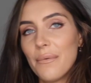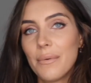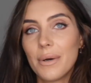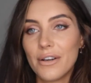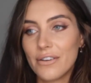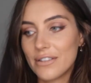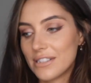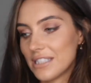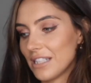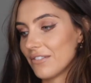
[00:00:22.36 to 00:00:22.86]
When
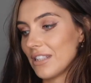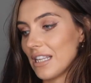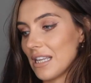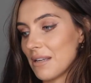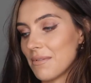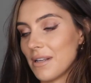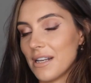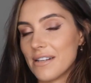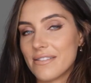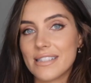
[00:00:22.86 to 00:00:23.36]
I received the
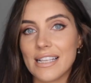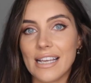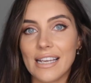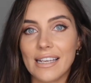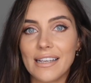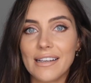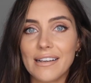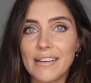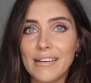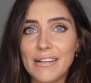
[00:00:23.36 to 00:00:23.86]
email I was
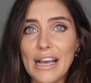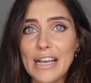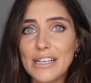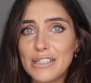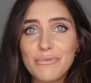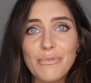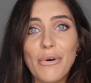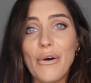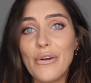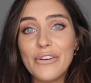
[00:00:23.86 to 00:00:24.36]
like, I
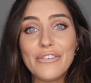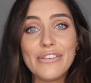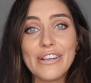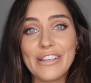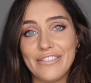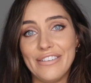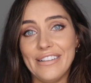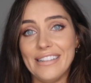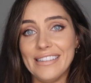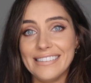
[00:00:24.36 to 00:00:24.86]
don't want a
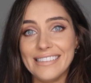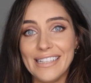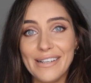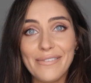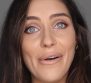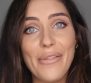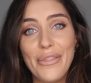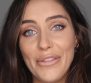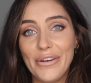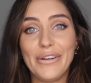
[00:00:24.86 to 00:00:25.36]
refund, I
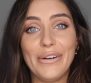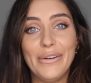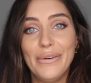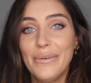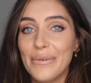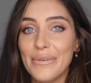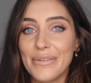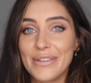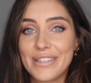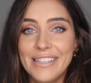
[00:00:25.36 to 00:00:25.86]
want the
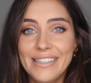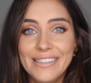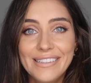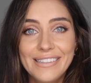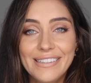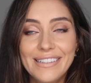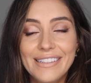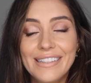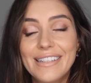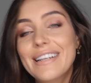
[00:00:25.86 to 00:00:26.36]
clothes.
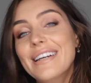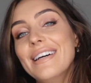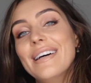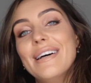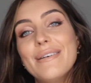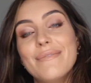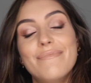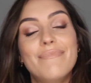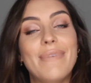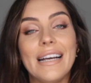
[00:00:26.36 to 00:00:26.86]

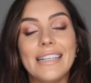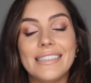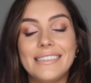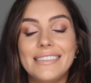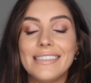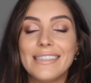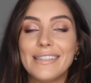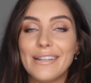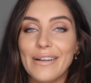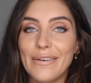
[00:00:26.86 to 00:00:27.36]
But
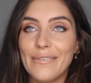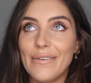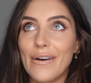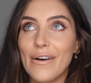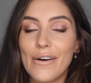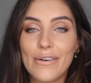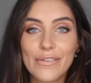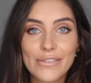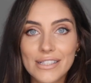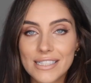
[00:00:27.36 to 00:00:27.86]
you
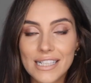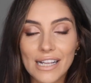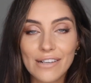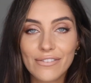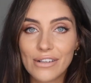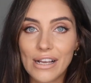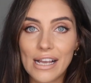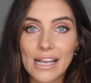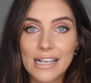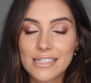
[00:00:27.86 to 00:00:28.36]
know, the
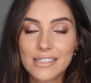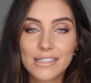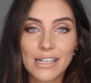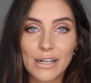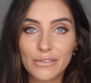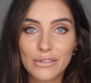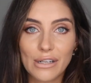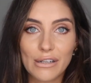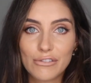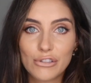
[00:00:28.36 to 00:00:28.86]
stuff gets
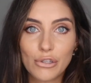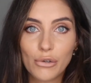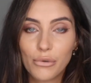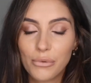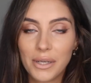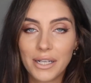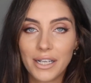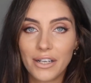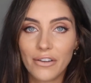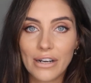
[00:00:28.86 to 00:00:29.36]
sold out so
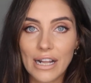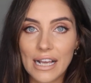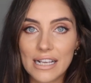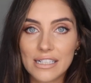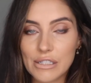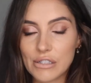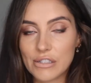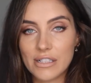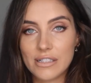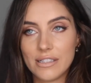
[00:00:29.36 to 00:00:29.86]
quickly on
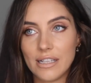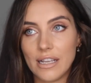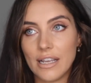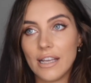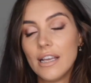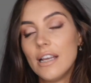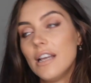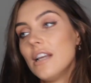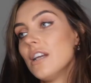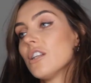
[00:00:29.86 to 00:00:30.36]
ASOS, isn't
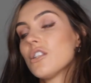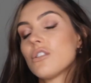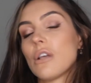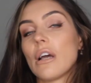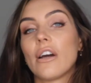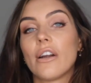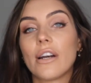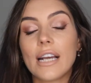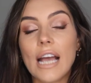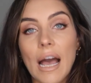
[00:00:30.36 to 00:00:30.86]
it? So
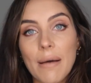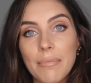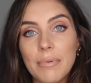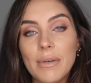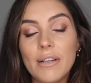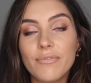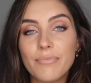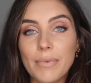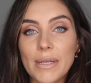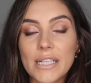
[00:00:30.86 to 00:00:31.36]
I got a
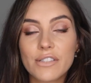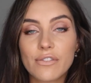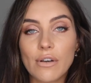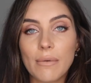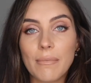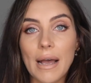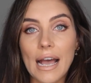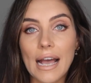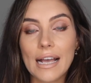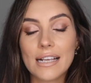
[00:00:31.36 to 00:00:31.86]
couple of bits
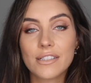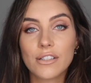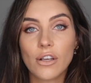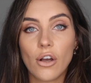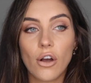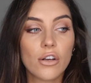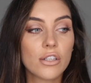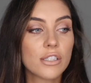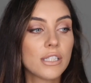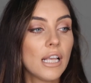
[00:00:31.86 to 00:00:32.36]
from
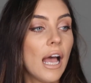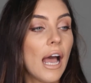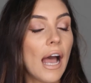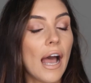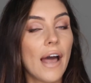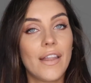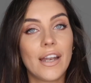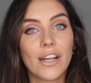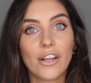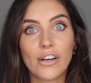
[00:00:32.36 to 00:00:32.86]
ASOS
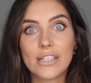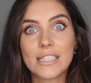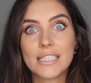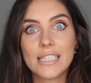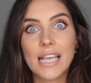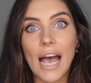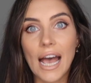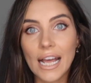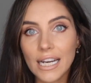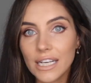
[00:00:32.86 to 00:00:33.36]
and then I got a
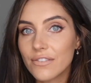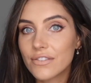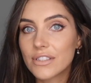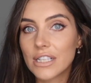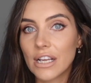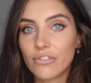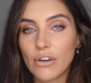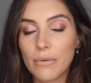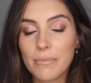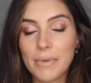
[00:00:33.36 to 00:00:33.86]
ton of
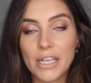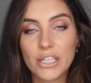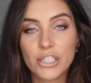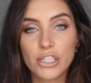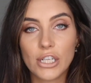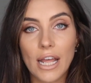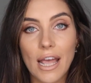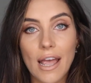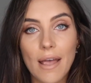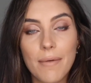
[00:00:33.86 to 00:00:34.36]
stuff from
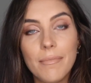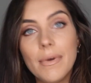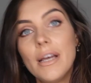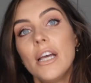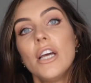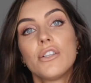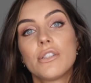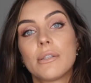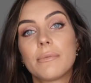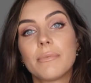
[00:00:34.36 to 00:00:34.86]
H&M.
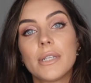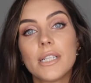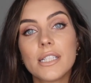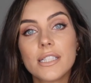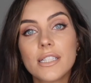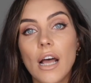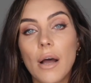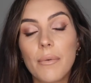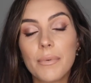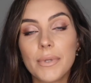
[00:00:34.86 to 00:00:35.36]
So I'm going to
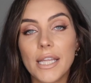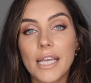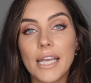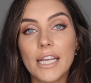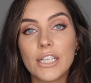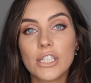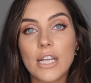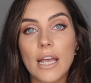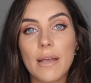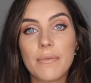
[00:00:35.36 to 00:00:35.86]
start with the
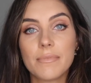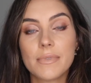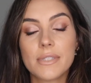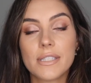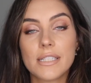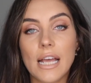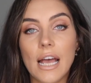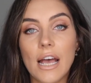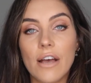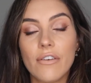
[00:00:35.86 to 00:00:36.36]
H&M
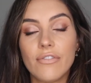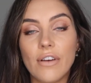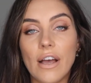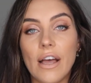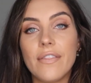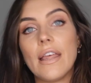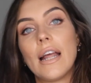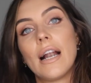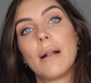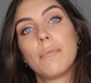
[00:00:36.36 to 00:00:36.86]
stuff
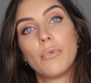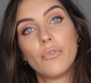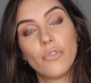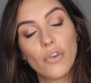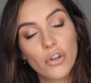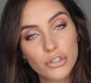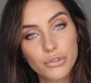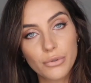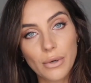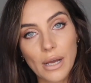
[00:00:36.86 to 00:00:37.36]
and then I'll move
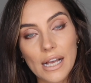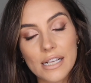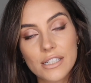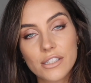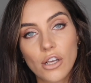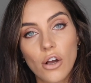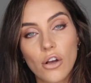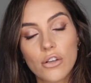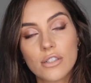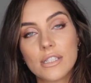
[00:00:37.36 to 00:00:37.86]
on to
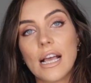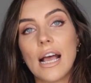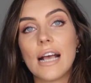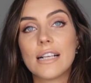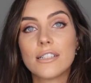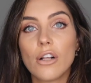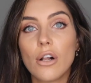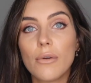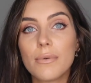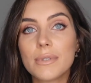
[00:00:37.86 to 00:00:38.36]
ASOS.
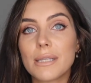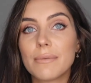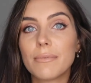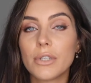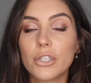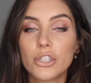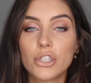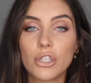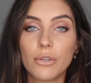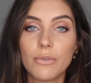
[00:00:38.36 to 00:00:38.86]
As always, I'm
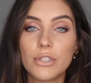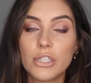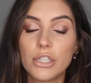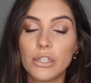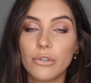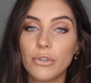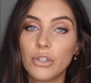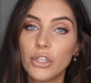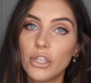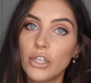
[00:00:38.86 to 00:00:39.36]
going to show it to
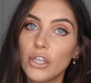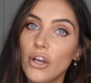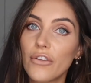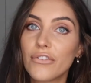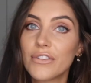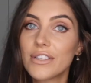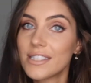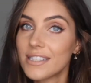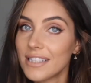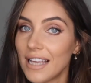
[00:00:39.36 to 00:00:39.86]
you here
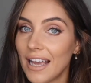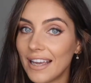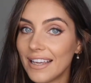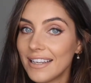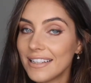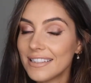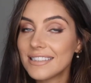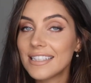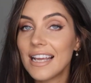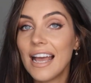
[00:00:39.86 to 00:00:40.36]
on the
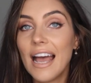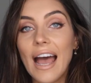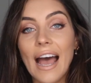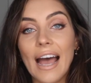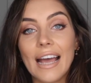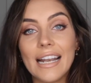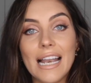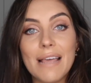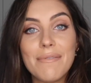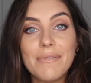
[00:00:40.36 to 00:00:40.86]
side.
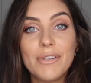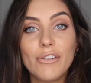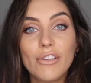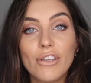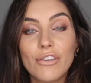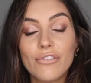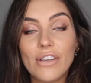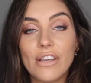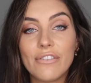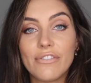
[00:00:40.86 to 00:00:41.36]
And let me know
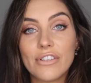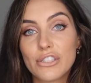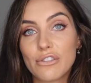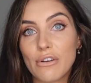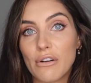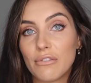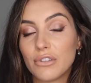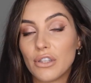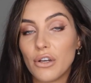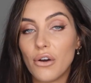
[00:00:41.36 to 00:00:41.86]
your favourites
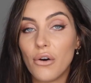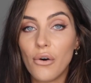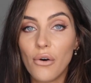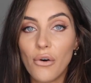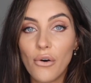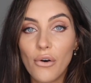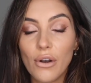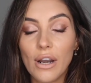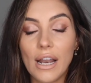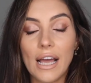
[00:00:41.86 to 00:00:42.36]
throughout the
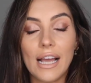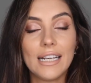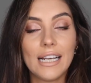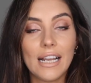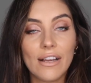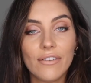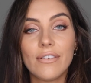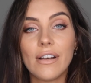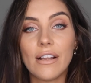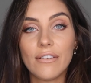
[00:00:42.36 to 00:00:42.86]
haul. I
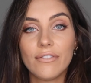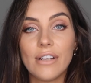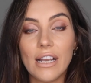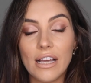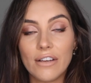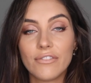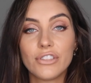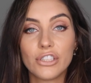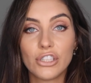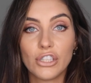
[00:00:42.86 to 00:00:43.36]

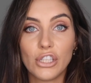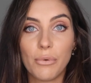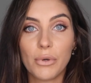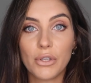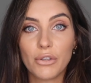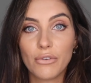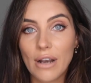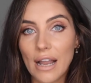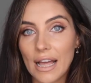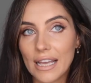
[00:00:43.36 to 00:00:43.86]
love to hear
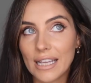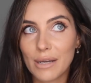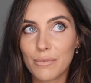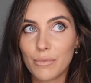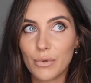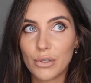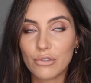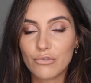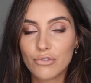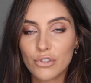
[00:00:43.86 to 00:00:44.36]
what you like
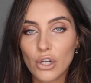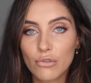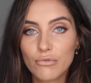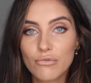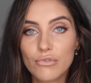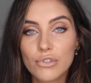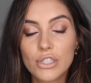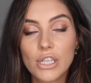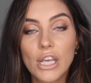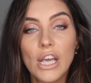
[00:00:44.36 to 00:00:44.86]
and what you
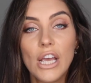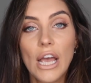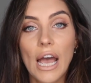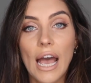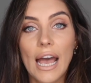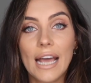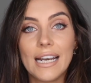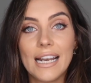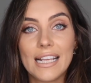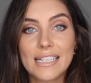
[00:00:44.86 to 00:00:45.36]
don't.
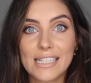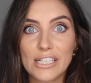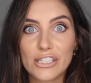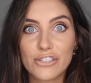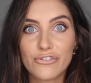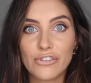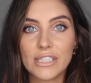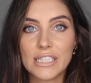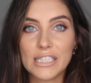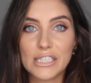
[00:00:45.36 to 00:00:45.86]
And let's get
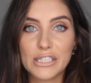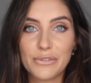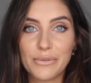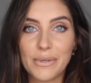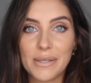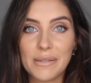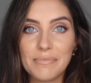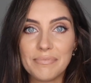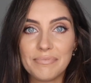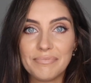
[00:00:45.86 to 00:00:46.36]
straight into
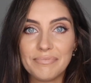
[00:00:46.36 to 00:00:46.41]
it.